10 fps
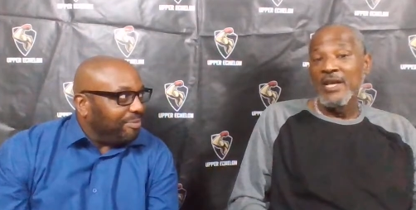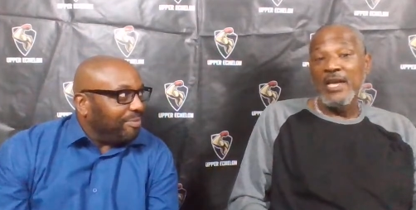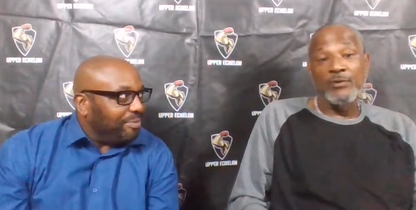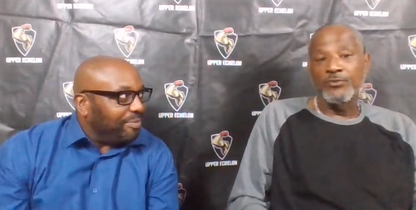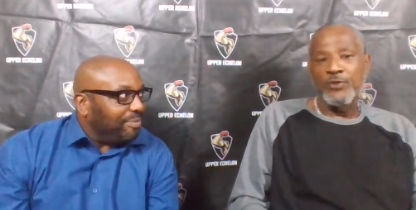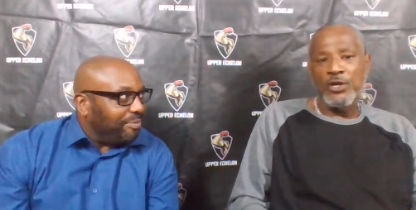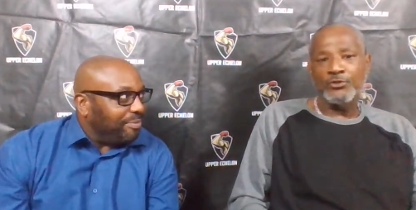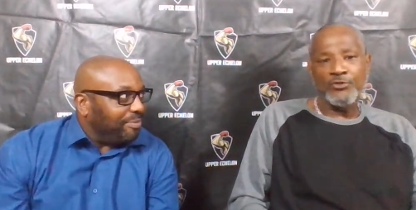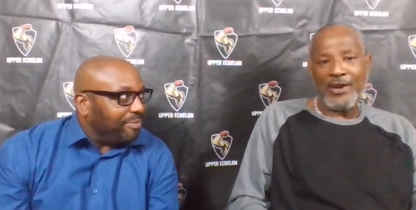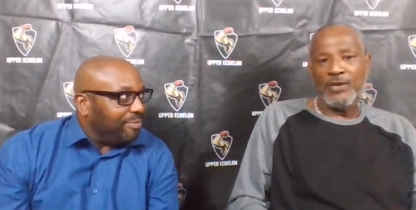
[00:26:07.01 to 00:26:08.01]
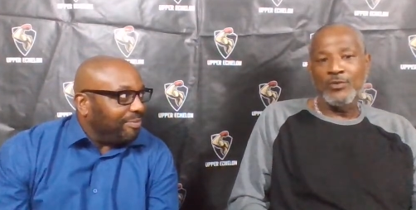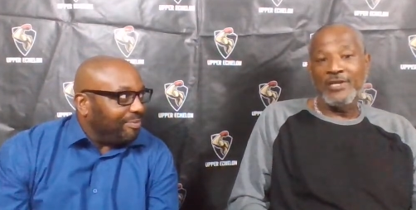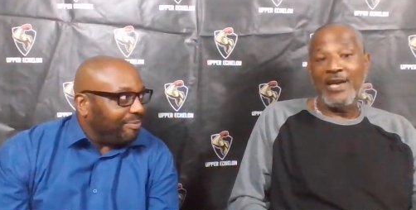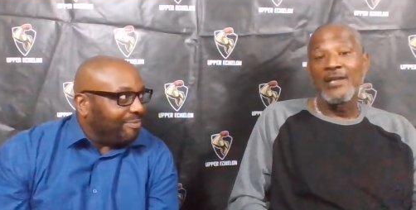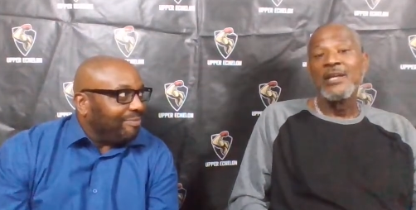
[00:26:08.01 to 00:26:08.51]
Speaker 1: He was real tricky with
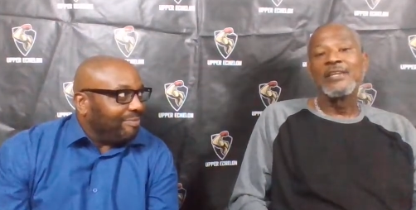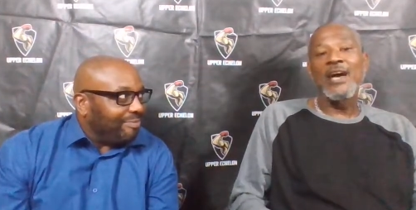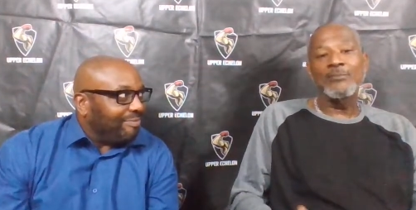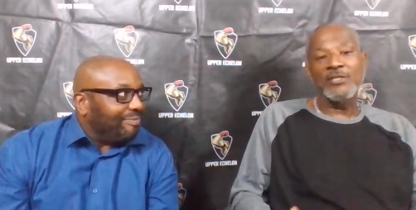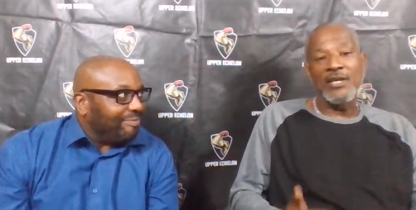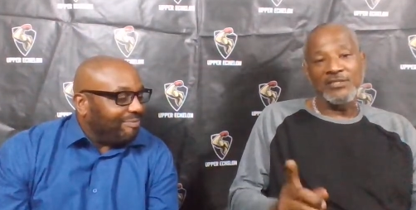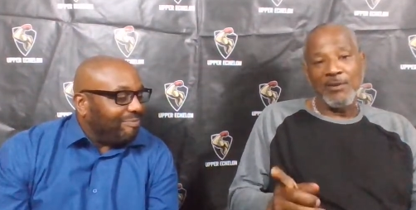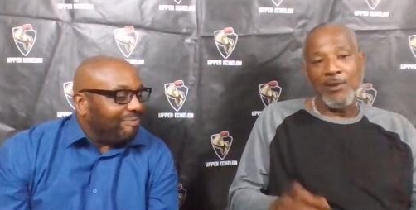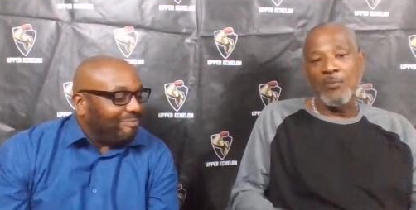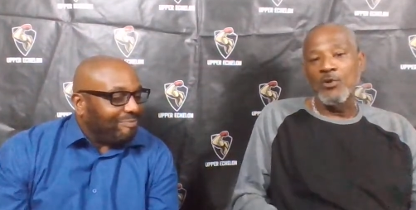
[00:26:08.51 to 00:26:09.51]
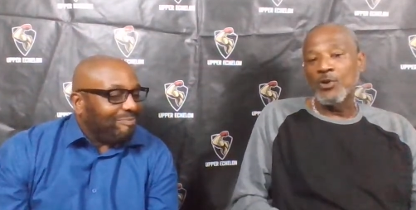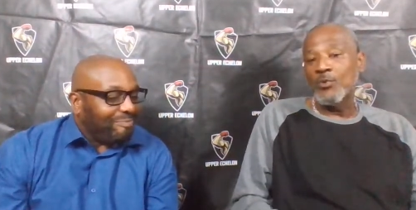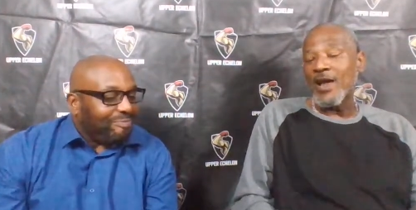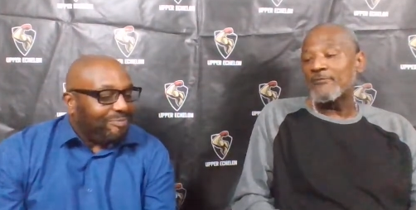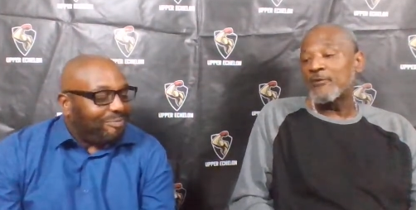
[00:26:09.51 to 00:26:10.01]
that. Now I'm gonna tell you something about Mookie.
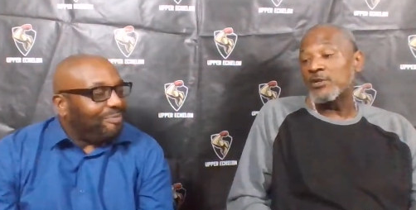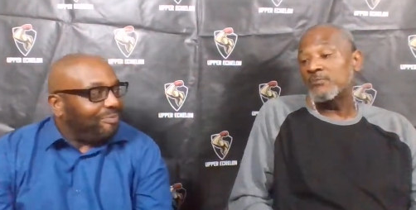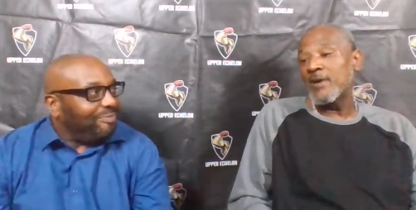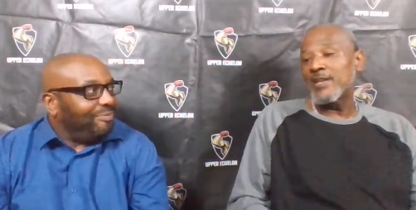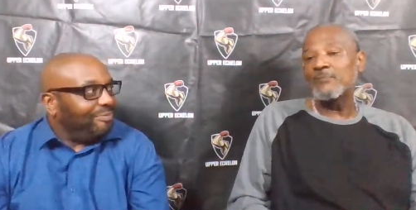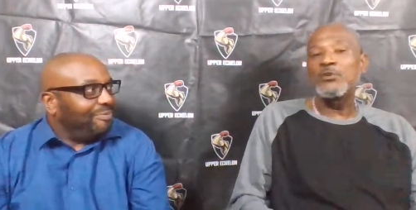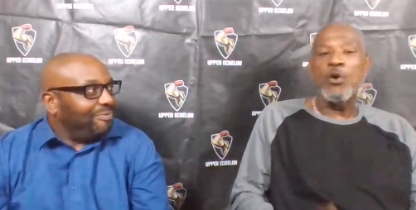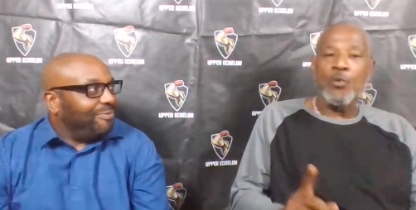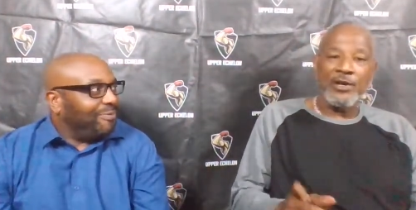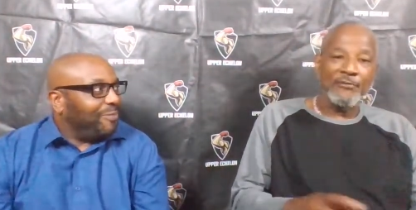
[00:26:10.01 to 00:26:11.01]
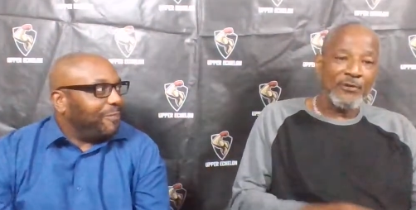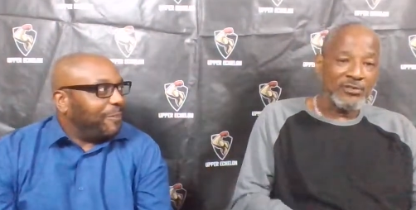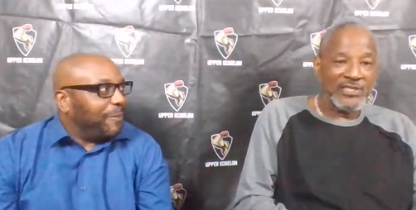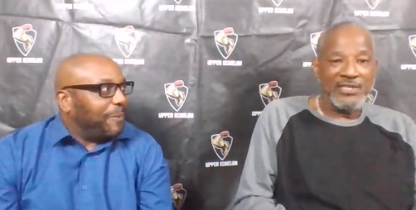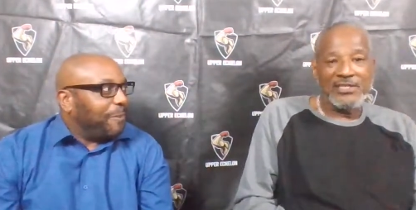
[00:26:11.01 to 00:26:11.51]
When I first met him, you know, one of the
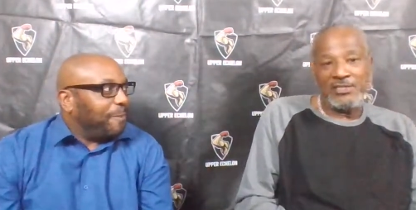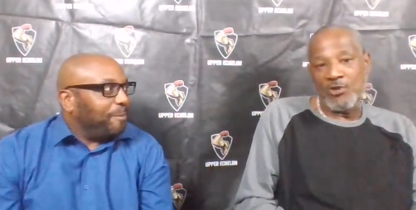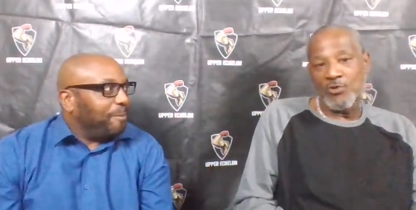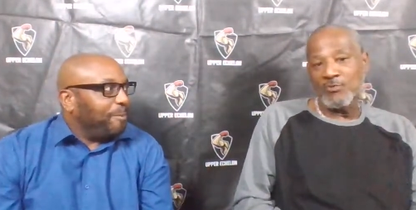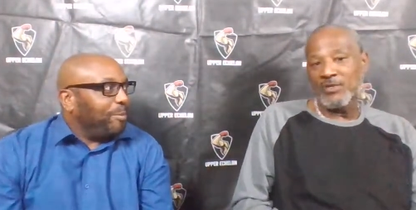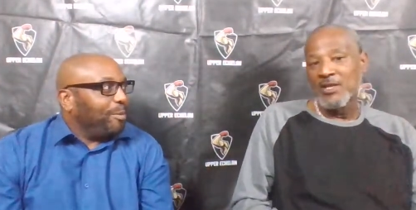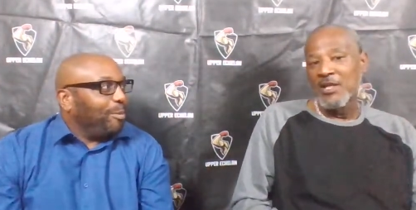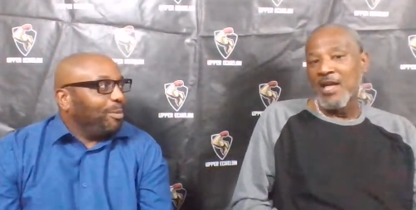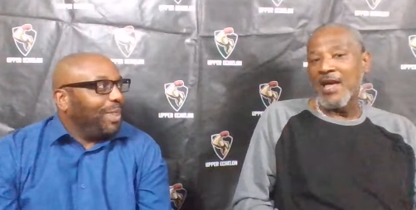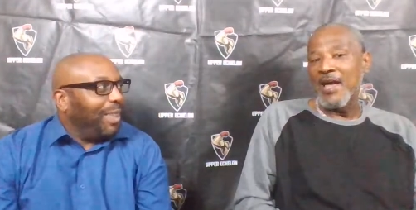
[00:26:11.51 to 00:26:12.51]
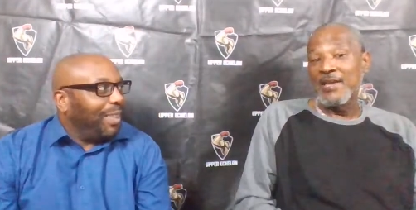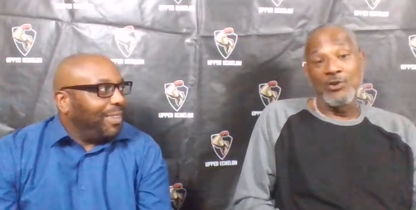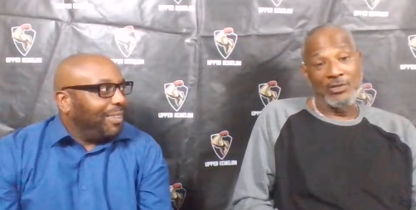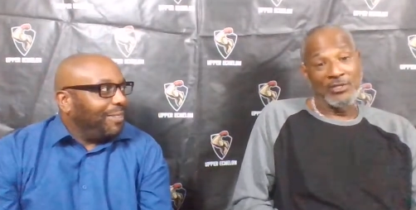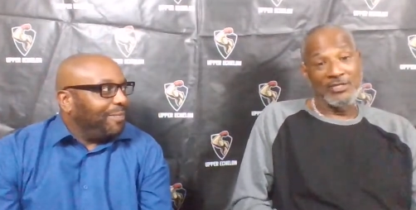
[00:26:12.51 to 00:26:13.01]
first things he told me, and
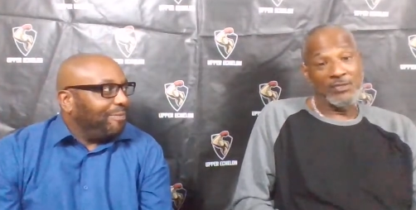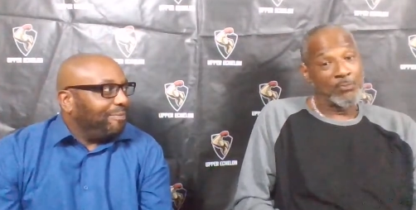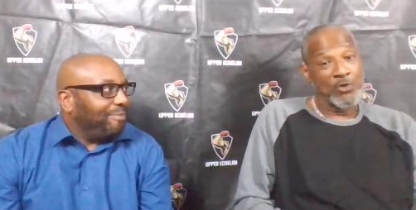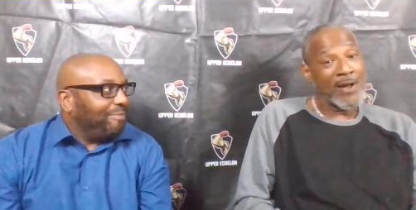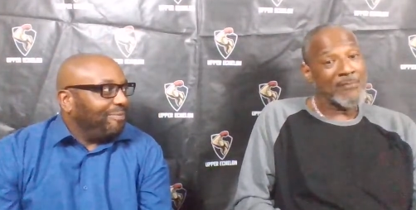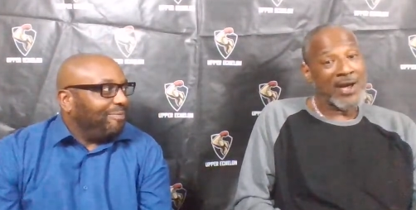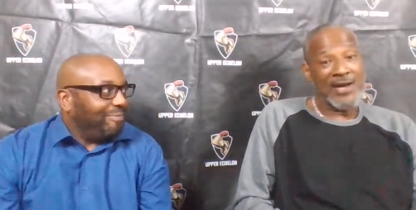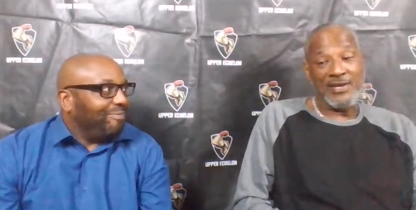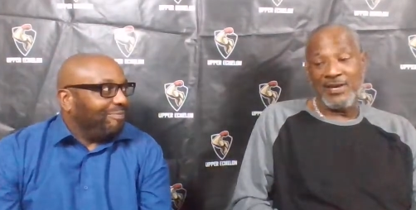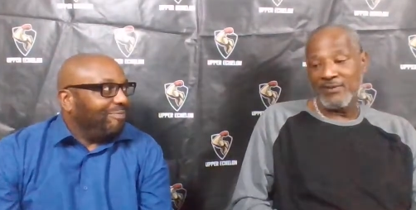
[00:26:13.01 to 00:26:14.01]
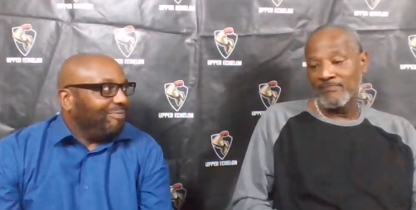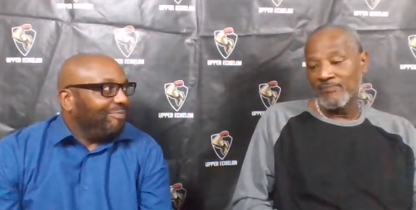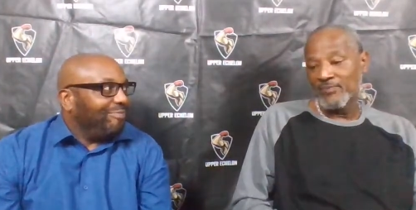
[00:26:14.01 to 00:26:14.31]
look, this blew my mind. Now